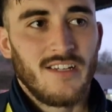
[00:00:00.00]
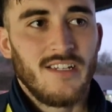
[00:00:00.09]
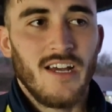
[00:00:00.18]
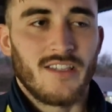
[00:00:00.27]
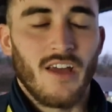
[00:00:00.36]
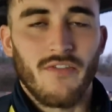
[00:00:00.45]

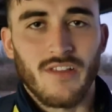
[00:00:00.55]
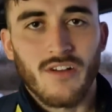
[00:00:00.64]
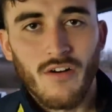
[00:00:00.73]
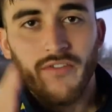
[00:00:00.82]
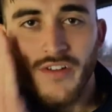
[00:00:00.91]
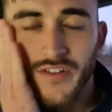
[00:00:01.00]
Yeah, definitely.
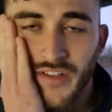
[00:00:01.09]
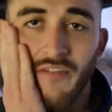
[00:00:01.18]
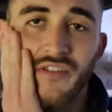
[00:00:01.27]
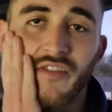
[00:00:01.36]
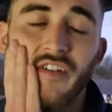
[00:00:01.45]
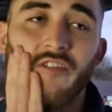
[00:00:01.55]
Confidence
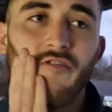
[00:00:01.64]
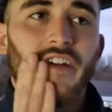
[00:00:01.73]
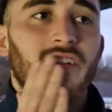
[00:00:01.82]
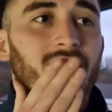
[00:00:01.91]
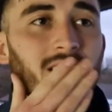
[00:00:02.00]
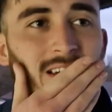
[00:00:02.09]
levels have
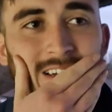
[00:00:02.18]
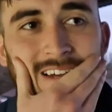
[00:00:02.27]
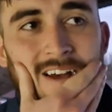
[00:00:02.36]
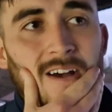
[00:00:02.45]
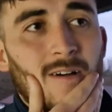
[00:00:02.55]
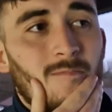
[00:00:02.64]
increased.
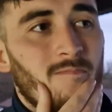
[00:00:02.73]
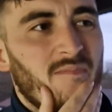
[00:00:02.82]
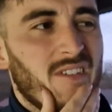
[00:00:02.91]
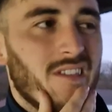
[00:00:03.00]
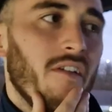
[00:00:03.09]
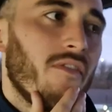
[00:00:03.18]

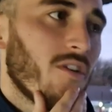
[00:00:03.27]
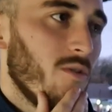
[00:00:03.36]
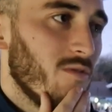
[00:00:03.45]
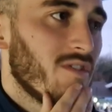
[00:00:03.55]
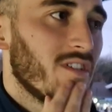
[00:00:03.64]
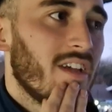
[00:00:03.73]
It's a difficult
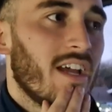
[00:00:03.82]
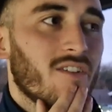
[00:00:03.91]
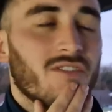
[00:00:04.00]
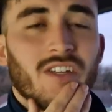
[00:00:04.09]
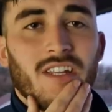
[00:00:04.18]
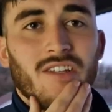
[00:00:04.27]
one to take,
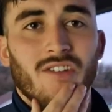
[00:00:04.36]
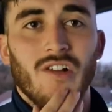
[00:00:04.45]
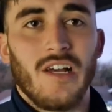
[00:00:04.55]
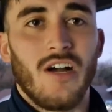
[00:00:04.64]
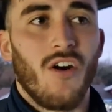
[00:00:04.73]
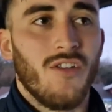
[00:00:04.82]
conceding so
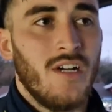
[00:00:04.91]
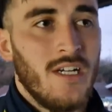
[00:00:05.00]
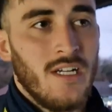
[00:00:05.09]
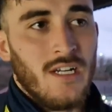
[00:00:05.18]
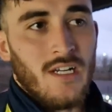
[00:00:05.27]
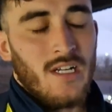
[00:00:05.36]
late on.
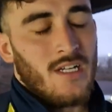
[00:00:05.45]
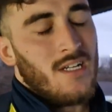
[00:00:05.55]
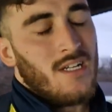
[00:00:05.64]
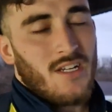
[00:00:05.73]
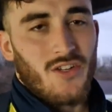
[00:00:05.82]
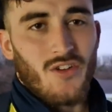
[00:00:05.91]

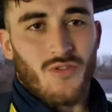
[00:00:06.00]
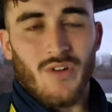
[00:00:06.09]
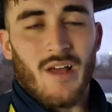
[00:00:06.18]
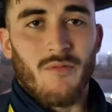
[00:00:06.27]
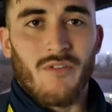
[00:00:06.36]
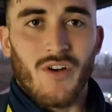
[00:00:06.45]
It's just one
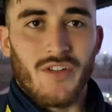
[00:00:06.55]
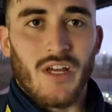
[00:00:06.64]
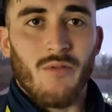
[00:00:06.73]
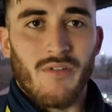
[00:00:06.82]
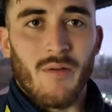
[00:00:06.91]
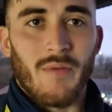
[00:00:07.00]
of them. We've got to deal
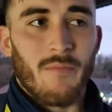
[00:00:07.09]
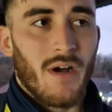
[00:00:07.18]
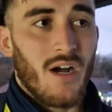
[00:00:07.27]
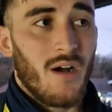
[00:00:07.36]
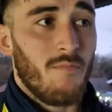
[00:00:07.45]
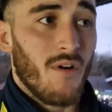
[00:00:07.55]
with it a bit
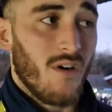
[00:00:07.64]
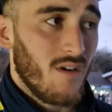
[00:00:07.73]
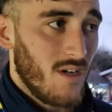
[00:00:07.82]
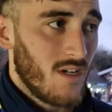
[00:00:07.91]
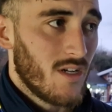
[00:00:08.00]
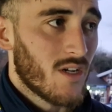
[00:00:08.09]
better. But
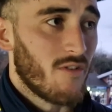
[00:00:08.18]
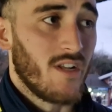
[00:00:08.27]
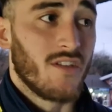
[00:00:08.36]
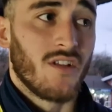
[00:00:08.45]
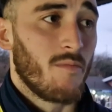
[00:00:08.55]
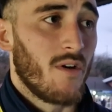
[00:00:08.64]

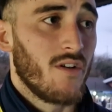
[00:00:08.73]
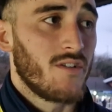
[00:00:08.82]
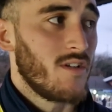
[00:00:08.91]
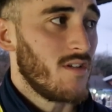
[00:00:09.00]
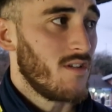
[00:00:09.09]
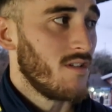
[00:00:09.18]
credit to the
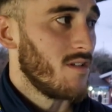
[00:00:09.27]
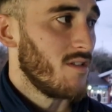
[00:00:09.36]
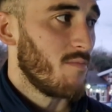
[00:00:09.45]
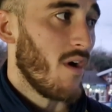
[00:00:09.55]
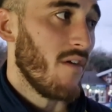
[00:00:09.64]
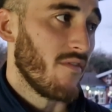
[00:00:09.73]
boys. They
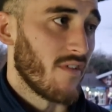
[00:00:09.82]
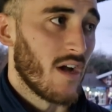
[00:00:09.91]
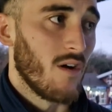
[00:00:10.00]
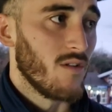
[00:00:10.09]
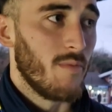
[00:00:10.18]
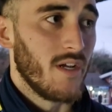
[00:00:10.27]
put everything
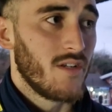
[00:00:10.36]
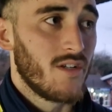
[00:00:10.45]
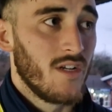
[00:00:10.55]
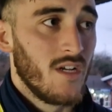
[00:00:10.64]
out on the pitch.